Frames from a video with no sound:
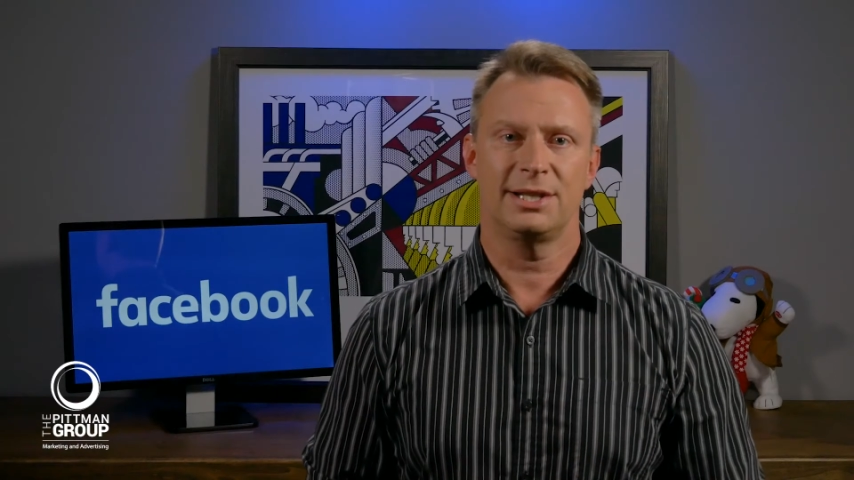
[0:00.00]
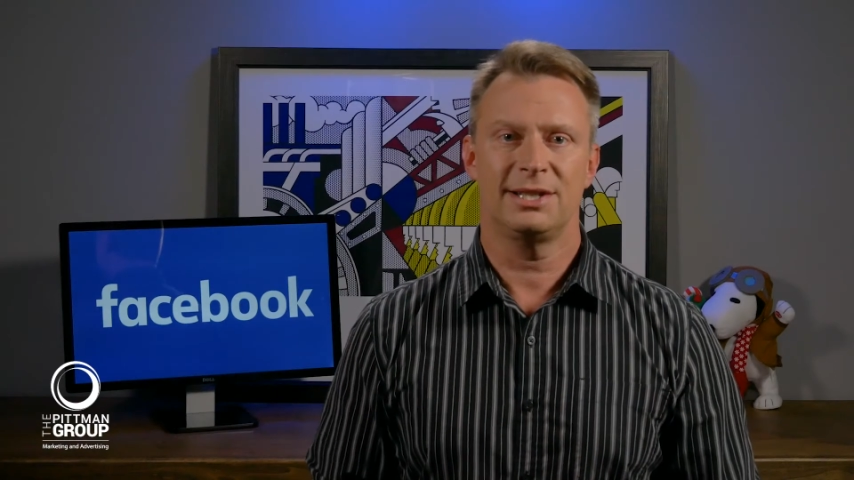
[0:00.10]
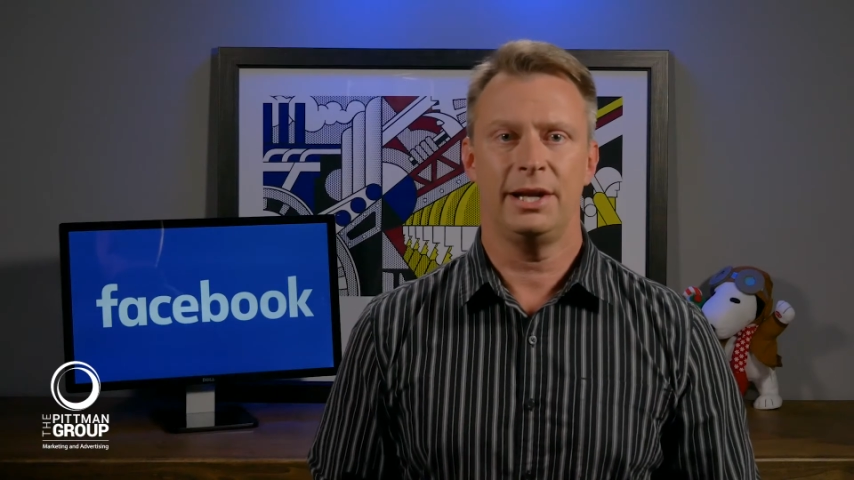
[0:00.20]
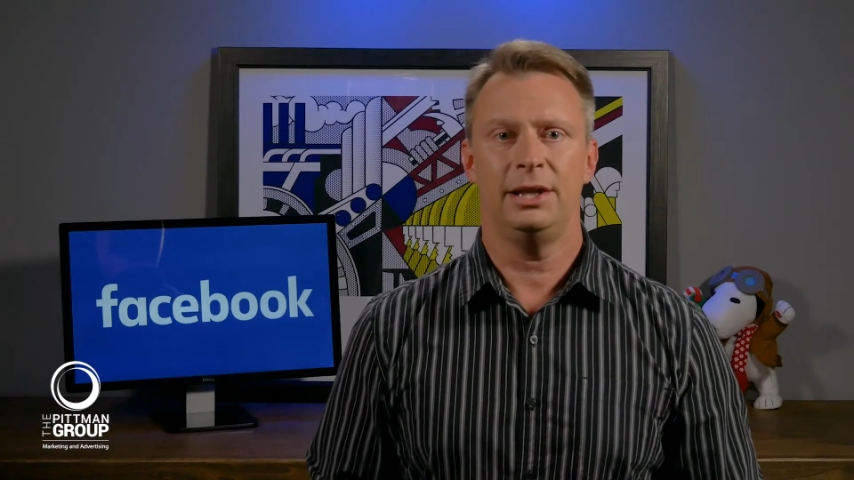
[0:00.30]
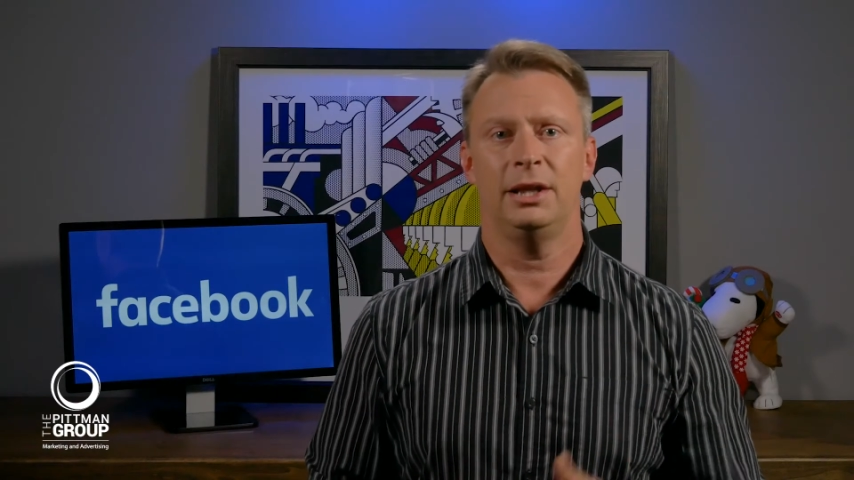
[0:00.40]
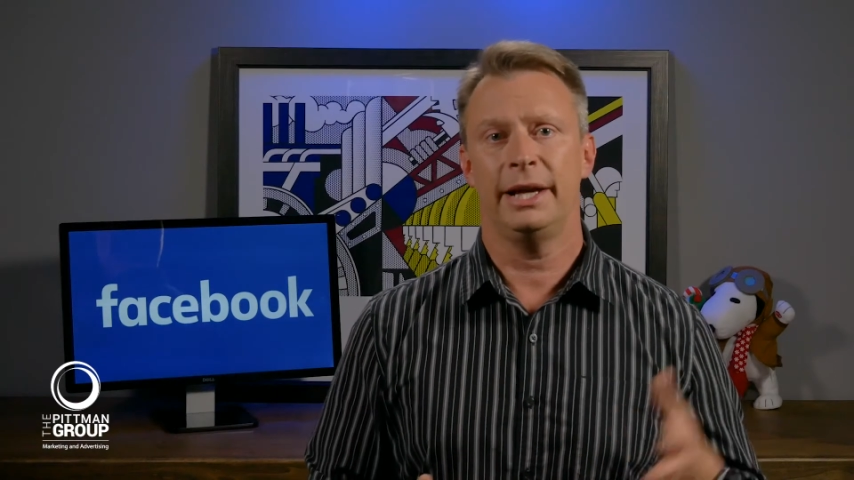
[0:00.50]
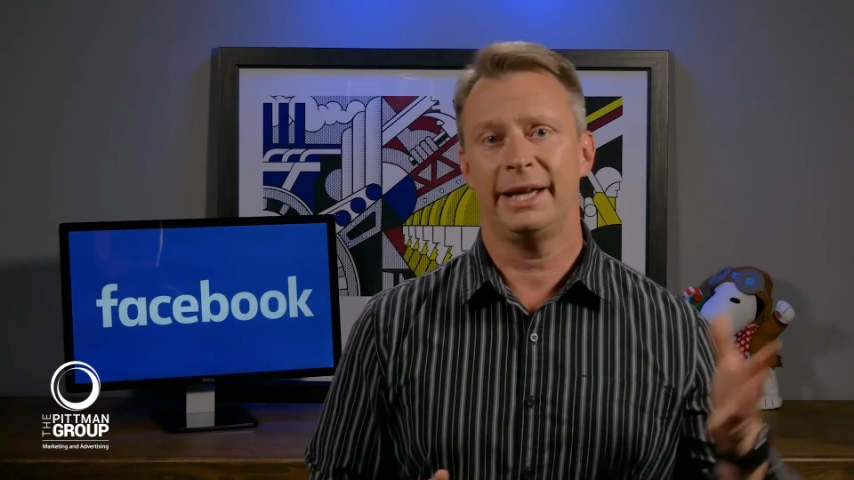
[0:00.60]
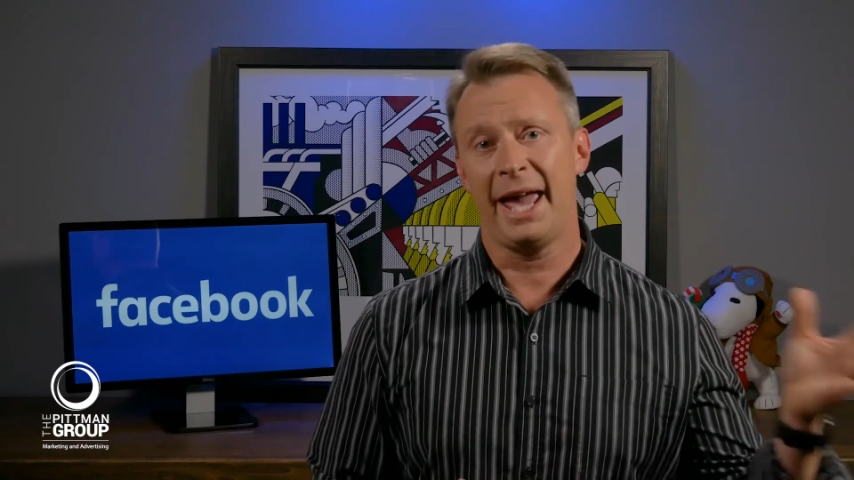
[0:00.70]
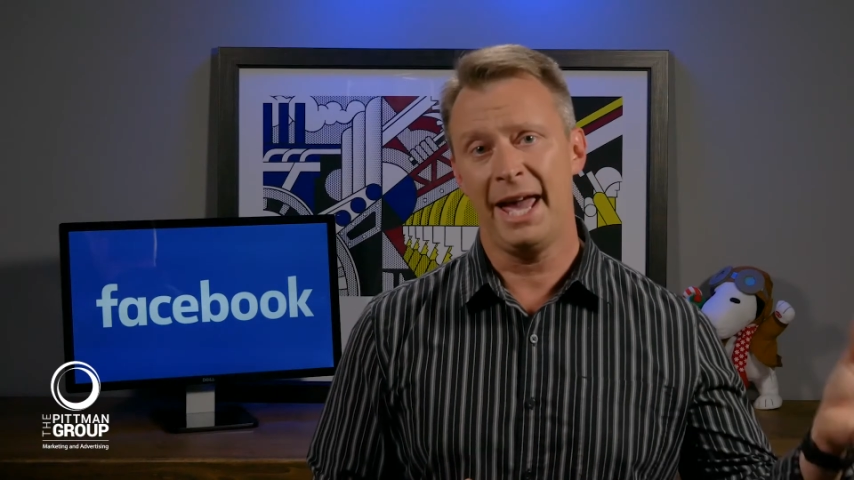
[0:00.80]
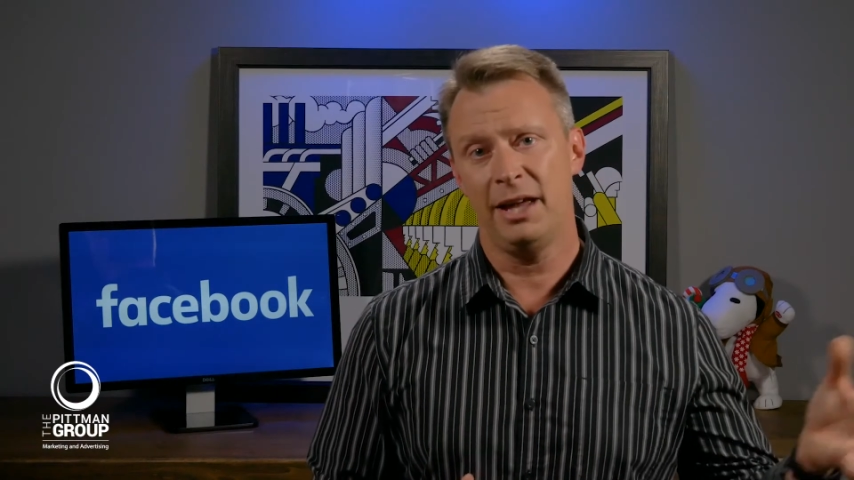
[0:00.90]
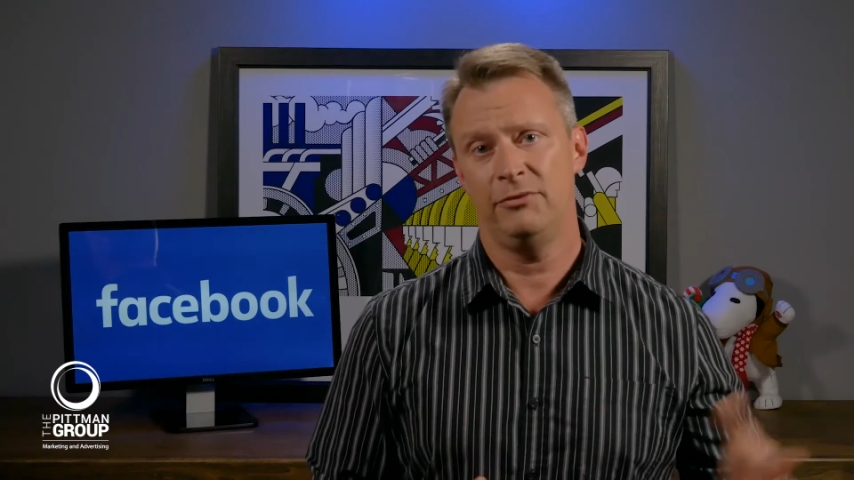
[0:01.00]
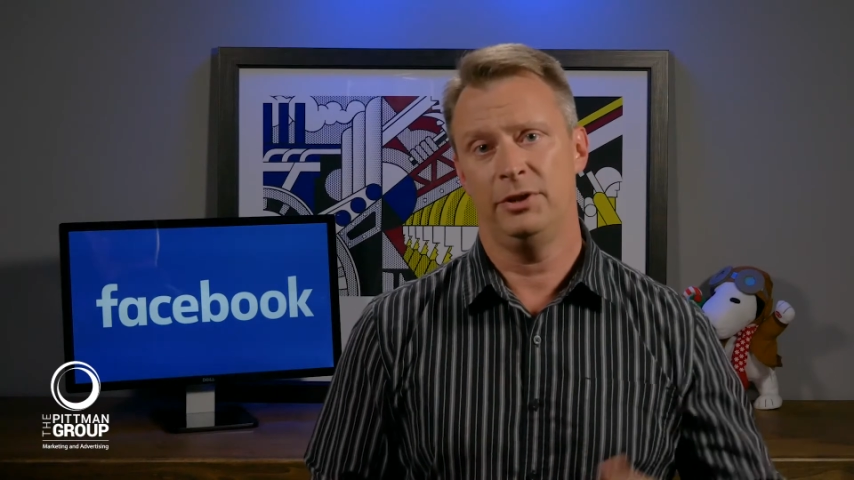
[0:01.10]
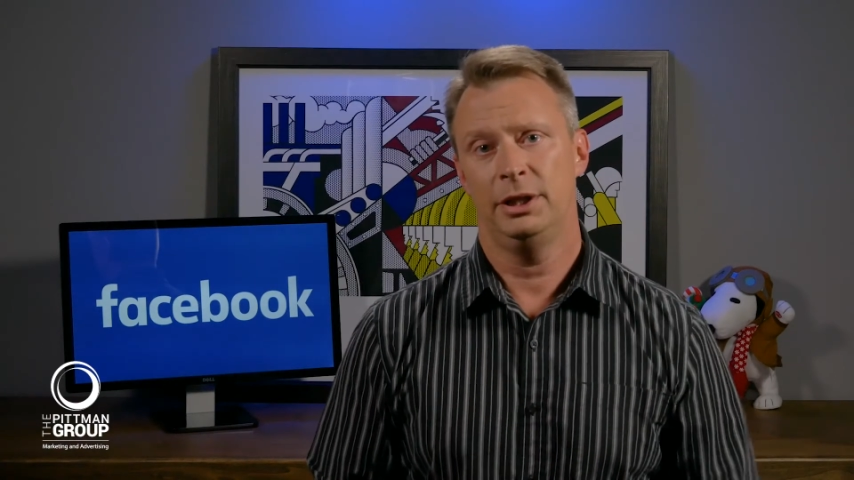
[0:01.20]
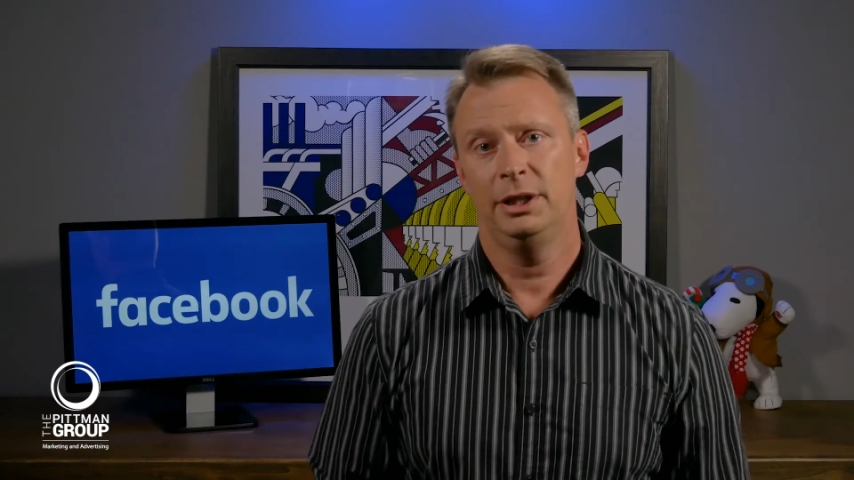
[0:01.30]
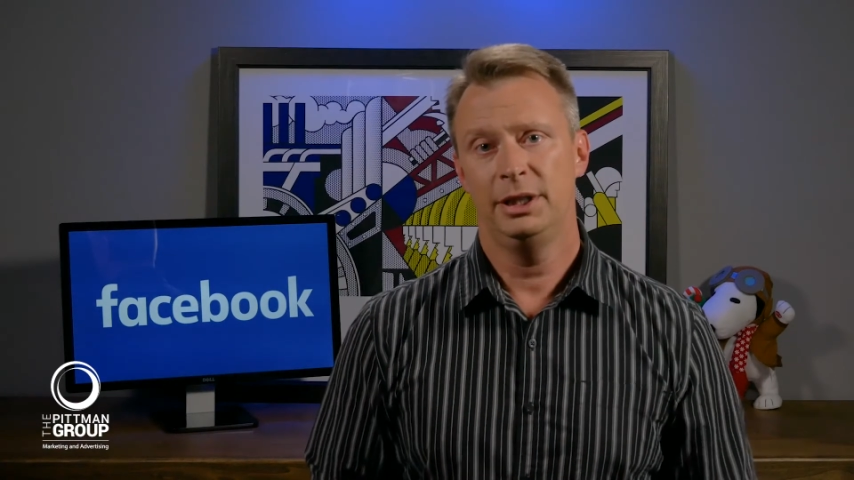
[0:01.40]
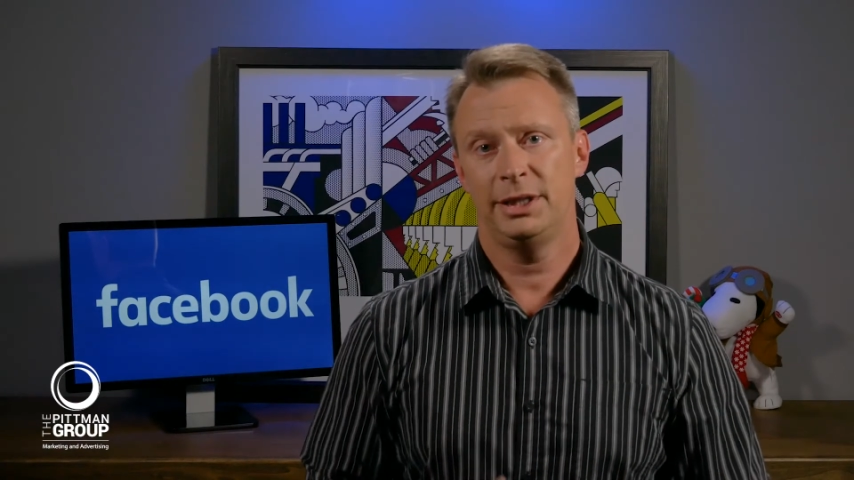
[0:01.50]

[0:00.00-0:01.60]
a site like Canva